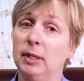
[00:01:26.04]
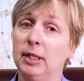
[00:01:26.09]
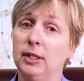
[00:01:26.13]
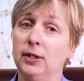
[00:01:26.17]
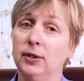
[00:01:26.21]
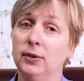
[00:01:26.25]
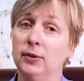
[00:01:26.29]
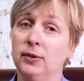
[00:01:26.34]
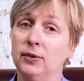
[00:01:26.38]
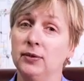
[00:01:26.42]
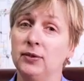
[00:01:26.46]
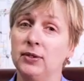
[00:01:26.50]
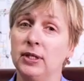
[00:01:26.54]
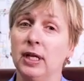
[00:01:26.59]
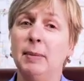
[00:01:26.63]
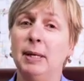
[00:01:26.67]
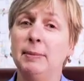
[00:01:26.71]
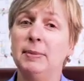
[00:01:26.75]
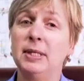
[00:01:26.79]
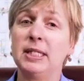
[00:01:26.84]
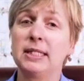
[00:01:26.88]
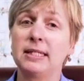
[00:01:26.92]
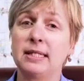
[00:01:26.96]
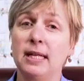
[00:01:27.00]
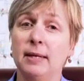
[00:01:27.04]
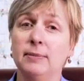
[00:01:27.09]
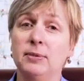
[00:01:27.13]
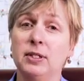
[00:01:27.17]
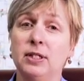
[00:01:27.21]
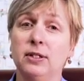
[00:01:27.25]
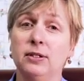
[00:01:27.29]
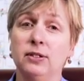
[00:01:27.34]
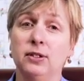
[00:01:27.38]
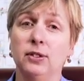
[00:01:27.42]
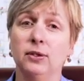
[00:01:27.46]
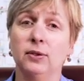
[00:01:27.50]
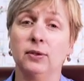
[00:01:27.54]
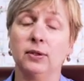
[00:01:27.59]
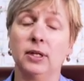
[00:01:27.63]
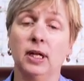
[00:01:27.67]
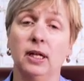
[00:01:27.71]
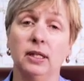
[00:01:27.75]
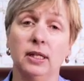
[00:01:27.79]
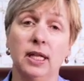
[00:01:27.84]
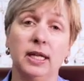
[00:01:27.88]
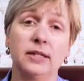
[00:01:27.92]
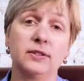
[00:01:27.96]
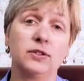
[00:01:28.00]
be used. Maybe substitute
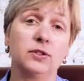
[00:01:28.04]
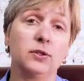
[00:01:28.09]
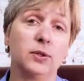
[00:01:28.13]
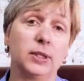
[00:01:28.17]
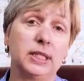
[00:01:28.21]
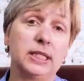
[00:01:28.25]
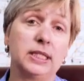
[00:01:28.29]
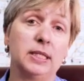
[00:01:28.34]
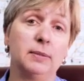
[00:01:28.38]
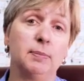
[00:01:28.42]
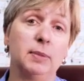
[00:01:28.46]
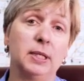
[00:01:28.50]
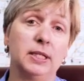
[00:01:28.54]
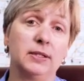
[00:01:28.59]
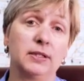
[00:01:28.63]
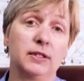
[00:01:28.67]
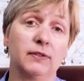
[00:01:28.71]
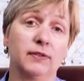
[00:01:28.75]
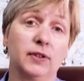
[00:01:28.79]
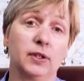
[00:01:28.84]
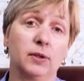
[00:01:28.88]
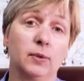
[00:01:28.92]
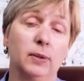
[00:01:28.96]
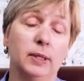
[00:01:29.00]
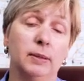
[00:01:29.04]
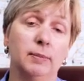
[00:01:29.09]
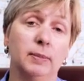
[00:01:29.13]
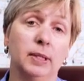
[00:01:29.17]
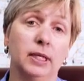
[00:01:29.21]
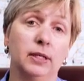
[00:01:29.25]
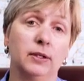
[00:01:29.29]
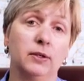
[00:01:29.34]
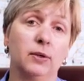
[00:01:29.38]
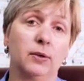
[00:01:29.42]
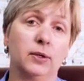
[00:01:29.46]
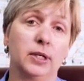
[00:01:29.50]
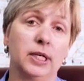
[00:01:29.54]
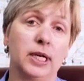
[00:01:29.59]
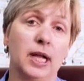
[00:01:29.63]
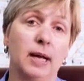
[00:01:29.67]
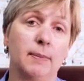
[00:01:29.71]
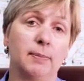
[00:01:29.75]
a less noisy piece of equipment or an